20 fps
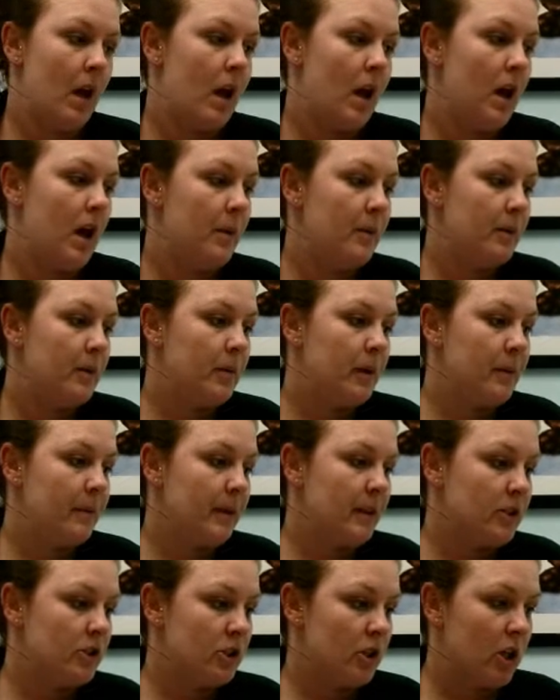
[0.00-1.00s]
You want to
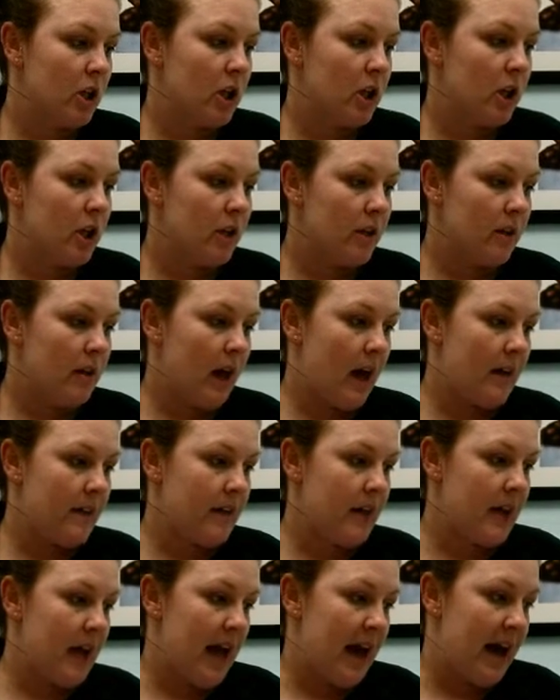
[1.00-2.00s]
make sure that
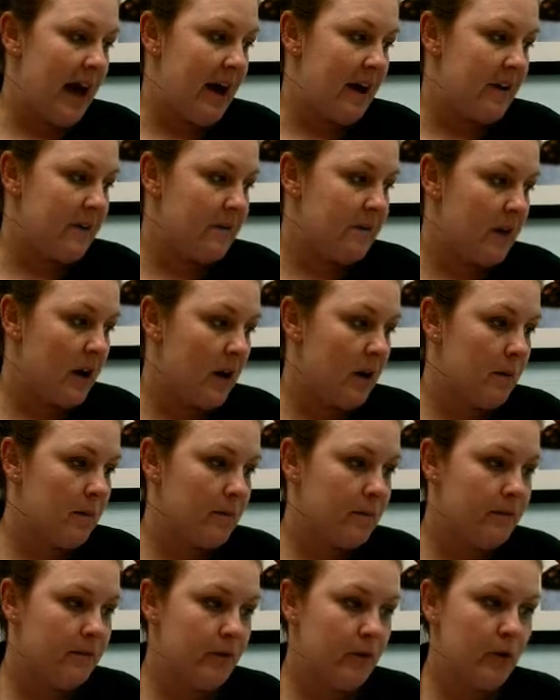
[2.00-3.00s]
they have
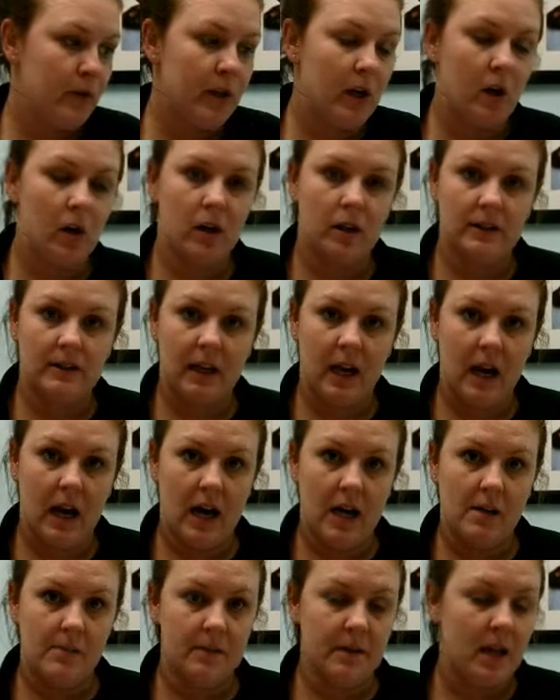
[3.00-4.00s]
food at all
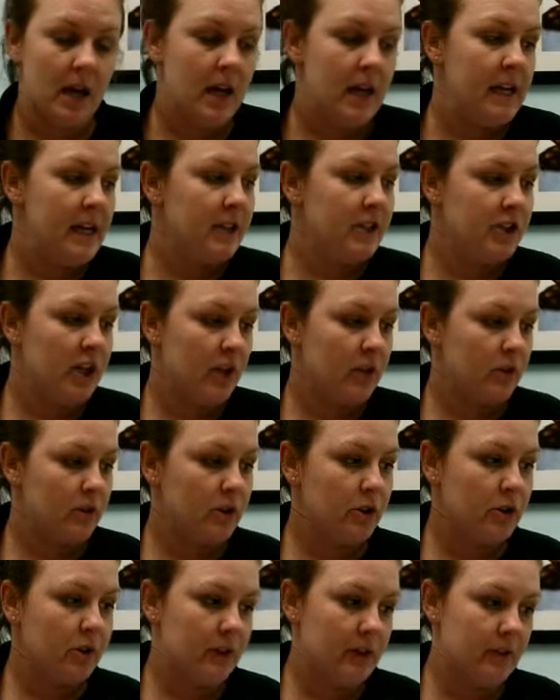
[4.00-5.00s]
times. In general,
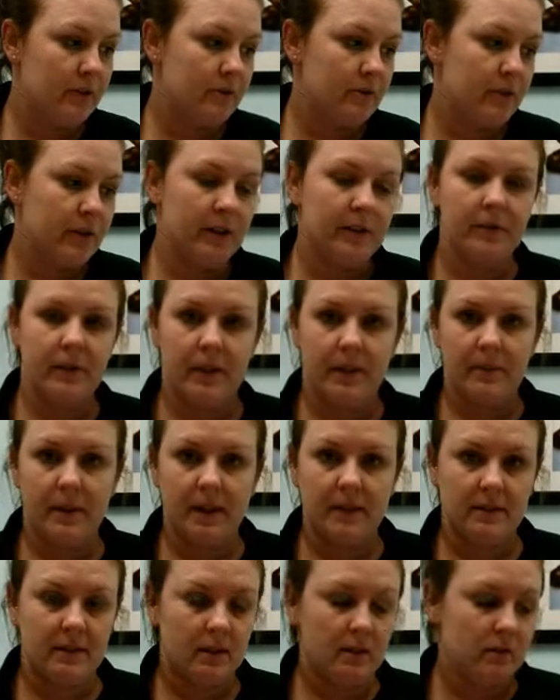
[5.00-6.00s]
you can free feed
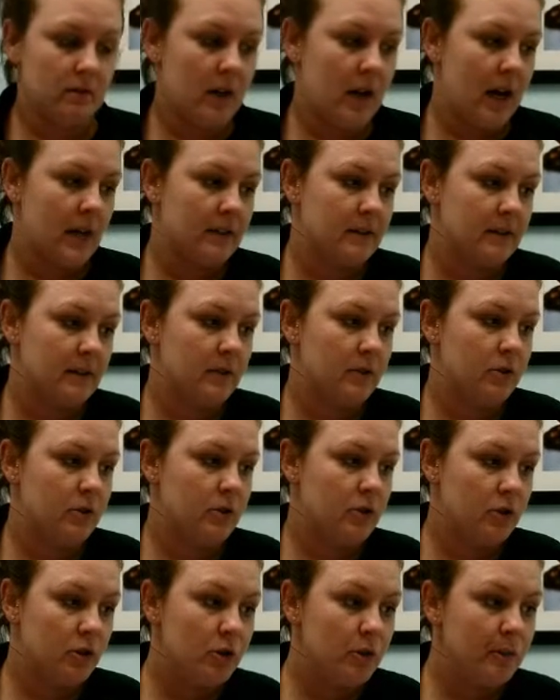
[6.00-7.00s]
mice and rats. You
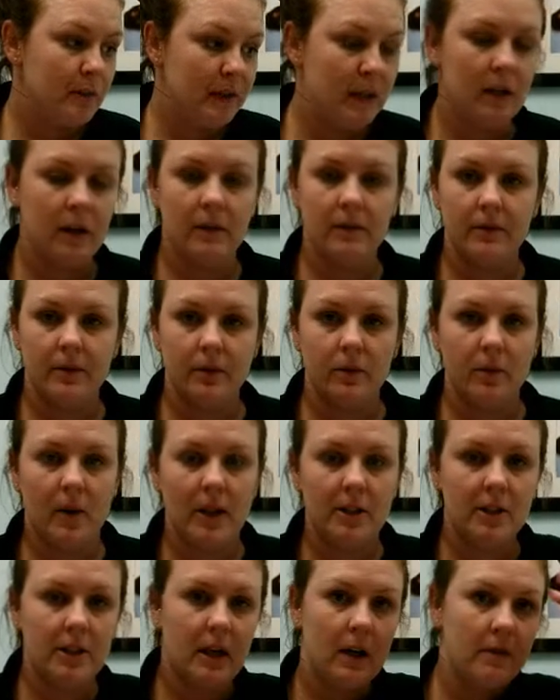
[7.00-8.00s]
do be careful of
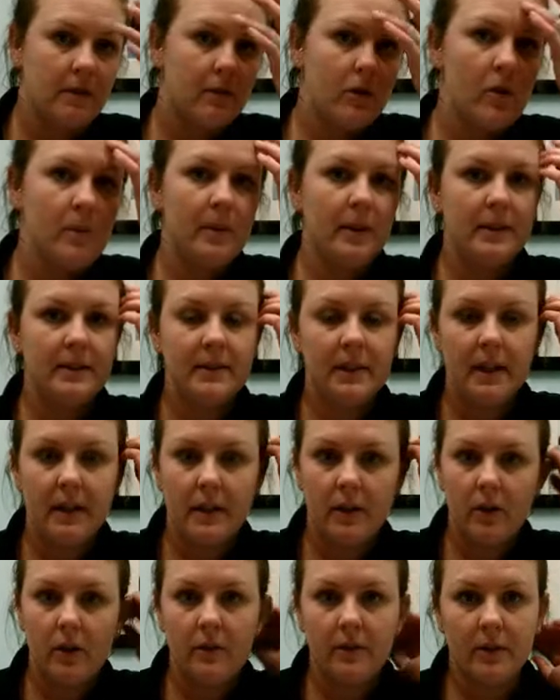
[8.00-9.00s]
watching out for obesity
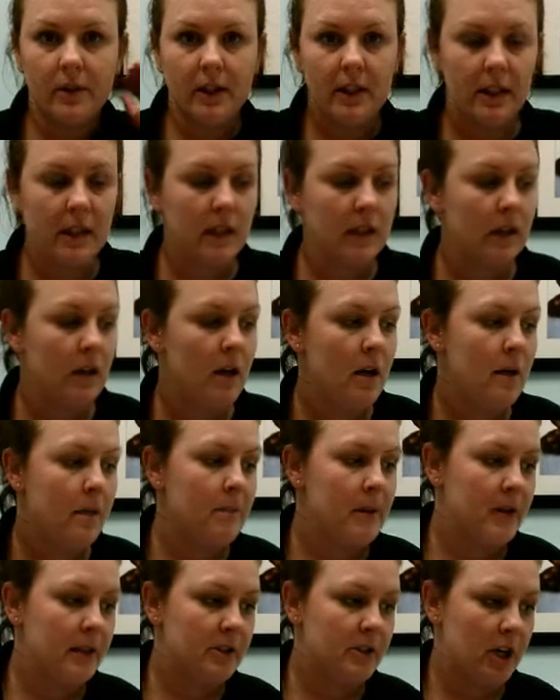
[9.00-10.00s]
and overeating,
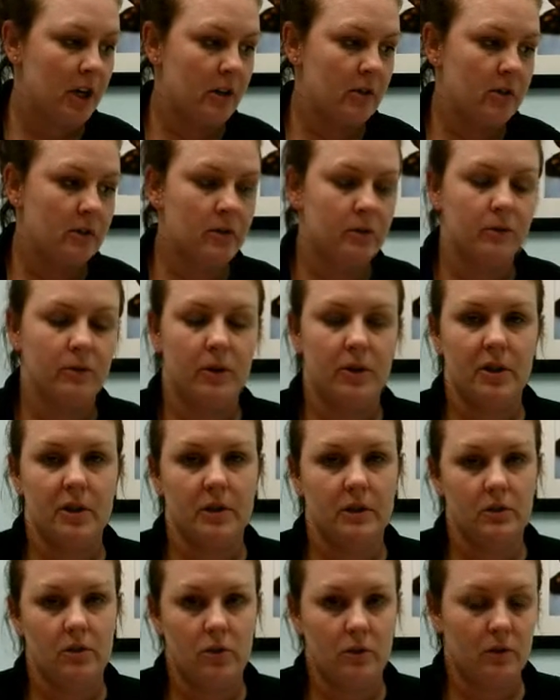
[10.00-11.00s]
but in general,
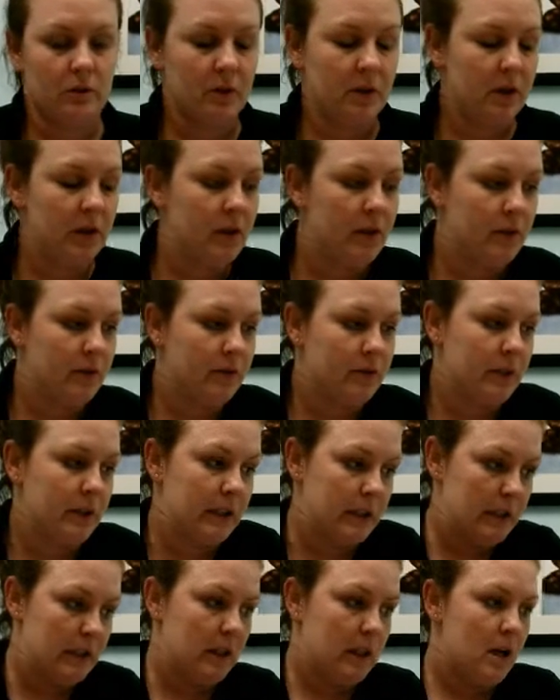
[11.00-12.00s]
rodents don't really
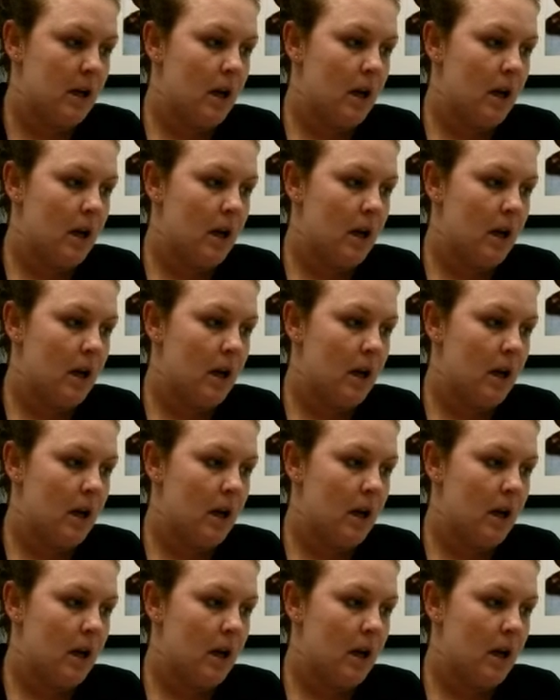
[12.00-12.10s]
overeat.